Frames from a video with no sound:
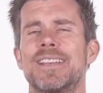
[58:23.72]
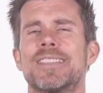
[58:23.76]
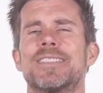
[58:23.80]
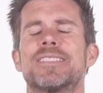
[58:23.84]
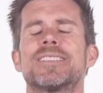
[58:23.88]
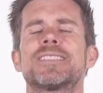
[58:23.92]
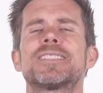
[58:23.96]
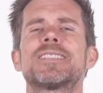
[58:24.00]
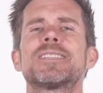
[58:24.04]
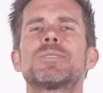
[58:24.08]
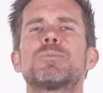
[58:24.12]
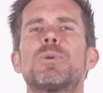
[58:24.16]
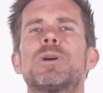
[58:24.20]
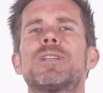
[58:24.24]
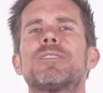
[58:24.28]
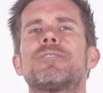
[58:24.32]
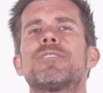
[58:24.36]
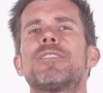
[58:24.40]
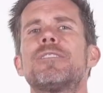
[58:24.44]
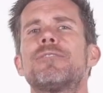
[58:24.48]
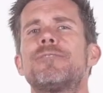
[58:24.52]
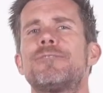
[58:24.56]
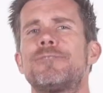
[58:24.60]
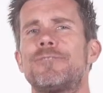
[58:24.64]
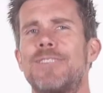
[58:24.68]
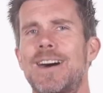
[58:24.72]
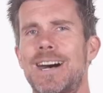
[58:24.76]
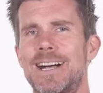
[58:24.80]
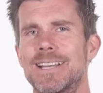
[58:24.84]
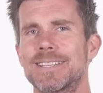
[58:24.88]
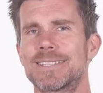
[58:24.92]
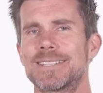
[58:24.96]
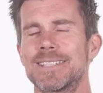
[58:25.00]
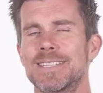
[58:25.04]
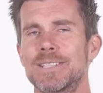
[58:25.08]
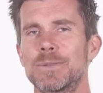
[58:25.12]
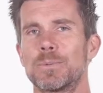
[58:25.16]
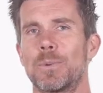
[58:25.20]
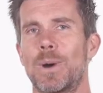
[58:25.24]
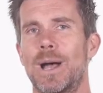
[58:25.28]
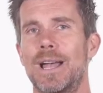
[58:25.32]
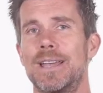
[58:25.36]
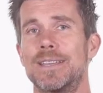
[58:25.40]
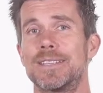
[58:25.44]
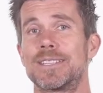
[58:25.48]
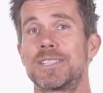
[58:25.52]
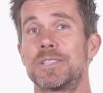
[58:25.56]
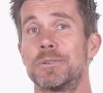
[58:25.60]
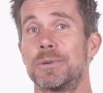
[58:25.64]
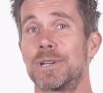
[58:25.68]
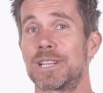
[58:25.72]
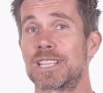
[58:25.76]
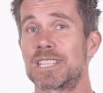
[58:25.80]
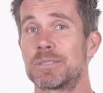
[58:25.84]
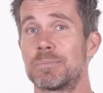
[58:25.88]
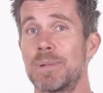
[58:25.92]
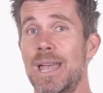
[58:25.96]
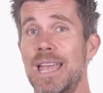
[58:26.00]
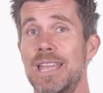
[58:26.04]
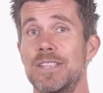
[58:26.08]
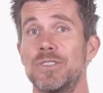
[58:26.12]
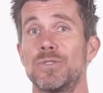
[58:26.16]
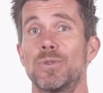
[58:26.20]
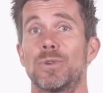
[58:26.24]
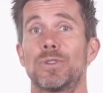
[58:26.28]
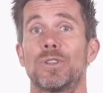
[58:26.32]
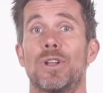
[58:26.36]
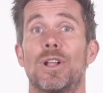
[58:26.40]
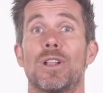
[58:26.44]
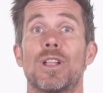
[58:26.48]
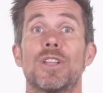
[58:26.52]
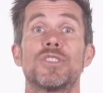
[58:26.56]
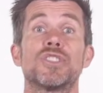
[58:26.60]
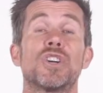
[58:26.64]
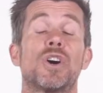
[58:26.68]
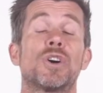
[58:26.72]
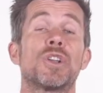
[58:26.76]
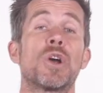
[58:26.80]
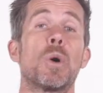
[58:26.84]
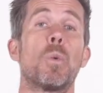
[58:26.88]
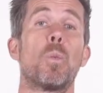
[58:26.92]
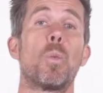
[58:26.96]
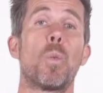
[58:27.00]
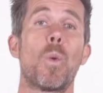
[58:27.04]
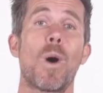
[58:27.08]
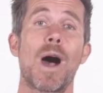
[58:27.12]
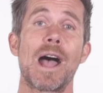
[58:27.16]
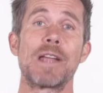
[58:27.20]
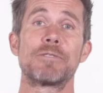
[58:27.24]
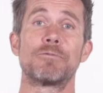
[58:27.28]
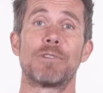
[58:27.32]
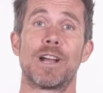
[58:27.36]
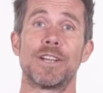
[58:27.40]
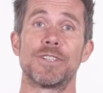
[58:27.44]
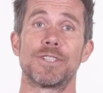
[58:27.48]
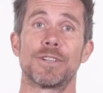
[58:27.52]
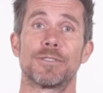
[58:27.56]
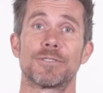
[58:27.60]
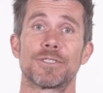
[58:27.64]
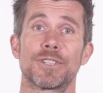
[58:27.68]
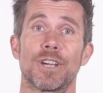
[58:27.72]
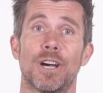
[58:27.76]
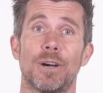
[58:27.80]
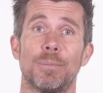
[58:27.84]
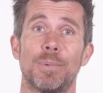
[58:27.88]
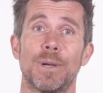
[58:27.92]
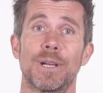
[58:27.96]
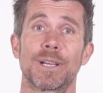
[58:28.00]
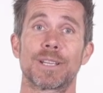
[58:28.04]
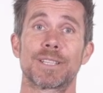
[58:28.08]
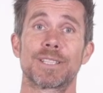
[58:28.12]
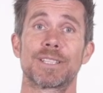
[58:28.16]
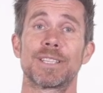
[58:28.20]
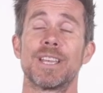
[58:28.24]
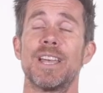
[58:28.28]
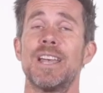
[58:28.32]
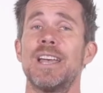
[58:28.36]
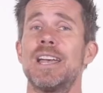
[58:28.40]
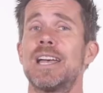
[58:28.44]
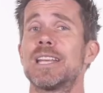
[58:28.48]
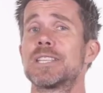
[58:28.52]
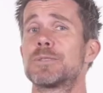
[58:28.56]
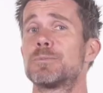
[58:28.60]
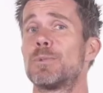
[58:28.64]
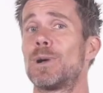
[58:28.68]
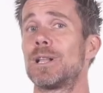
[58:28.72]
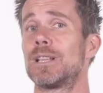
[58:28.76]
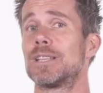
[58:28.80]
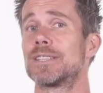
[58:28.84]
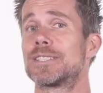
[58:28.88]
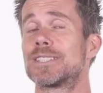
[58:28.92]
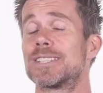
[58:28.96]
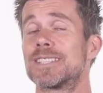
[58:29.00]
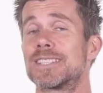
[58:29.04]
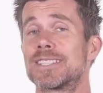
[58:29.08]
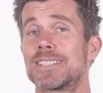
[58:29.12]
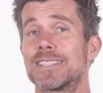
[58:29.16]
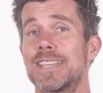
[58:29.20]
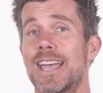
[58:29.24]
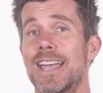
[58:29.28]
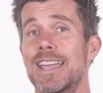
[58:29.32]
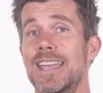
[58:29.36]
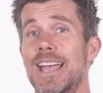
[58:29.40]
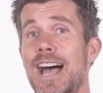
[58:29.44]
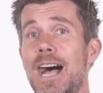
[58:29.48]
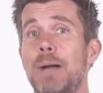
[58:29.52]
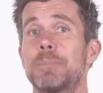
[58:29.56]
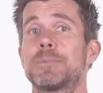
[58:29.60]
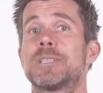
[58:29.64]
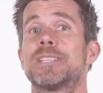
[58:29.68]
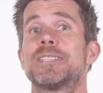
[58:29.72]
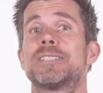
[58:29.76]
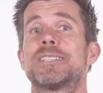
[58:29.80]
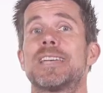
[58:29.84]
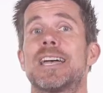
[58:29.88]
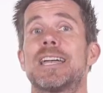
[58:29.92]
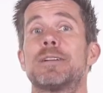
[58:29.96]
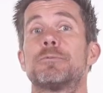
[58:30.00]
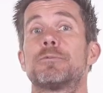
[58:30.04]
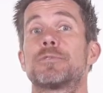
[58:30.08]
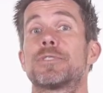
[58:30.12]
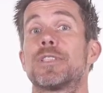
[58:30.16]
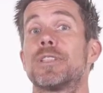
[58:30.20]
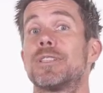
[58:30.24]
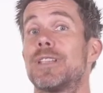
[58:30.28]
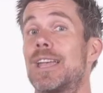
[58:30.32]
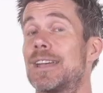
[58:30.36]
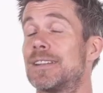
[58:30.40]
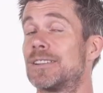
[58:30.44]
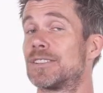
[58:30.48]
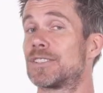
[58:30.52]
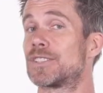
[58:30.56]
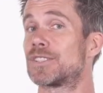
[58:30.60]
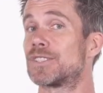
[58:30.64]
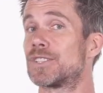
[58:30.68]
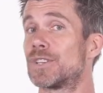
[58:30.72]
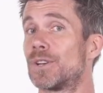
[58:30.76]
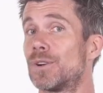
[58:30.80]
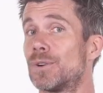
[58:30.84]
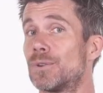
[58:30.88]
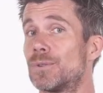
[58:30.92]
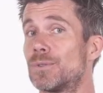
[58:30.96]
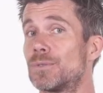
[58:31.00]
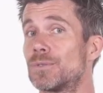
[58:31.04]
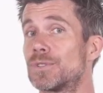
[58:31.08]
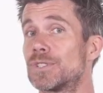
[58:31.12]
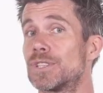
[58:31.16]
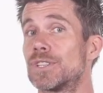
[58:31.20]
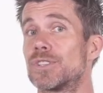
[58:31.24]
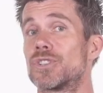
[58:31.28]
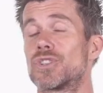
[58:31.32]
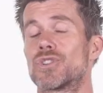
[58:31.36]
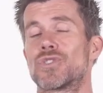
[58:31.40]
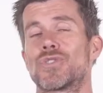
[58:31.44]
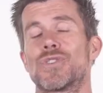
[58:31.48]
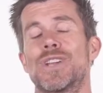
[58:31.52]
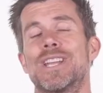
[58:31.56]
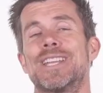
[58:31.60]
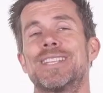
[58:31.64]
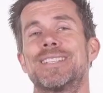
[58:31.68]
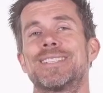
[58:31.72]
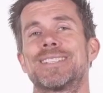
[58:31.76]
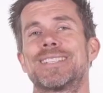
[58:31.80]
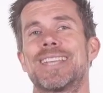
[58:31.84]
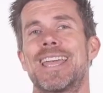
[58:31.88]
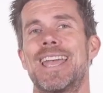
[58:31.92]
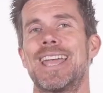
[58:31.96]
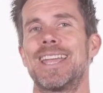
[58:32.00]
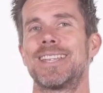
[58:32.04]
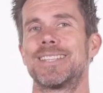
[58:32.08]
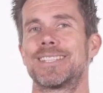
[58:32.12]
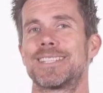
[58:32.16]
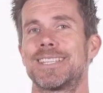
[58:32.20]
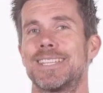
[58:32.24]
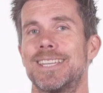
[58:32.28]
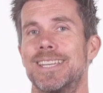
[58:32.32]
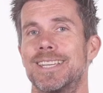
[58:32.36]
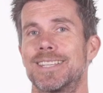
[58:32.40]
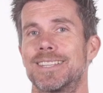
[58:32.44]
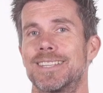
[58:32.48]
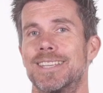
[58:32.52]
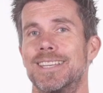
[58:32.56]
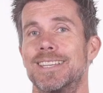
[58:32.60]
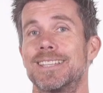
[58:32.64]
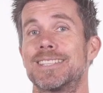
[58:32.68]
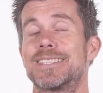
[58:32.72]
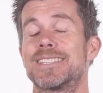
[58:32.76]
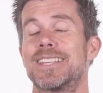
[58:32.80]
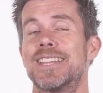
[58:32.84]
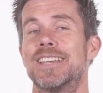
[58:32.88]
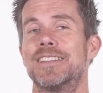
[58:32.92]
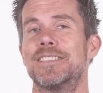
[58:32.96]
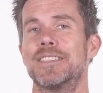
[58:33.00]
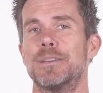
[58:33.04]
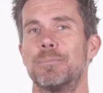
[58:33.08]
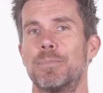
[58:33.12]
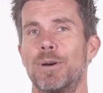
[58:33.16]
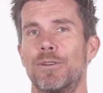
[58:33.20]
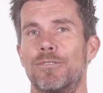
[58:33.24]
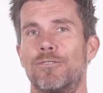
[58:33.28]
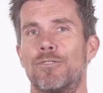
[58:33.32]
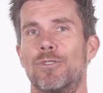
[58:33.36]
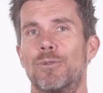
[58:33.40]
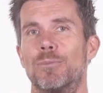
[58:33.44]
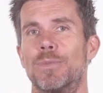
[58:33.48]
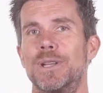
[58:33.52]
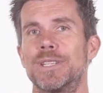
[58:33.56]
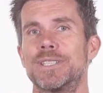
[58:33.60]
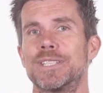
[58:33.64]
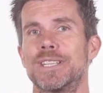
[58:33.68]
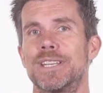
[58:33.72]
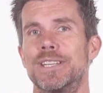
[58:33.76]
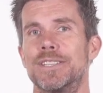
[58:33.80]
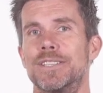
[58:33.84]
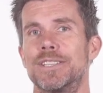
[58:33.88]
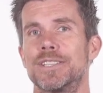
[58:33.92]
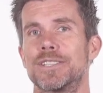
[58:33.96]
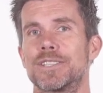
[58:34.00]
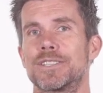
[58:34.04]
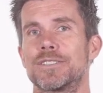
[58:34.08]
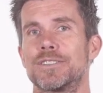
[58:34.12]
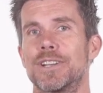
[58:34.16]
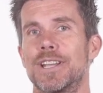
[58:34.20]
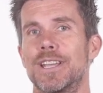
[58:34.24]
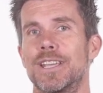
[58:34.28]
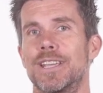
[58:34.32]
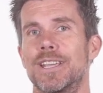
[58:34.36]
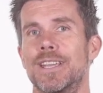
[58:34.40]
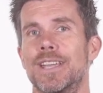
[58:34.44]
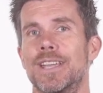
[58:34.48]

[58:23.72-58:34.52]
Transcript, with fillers: This is one of the fastest ways to expand your knowledge on a wide range of topics, as well as to stay up to date with the latest tools, trends and techniques in the performance industry.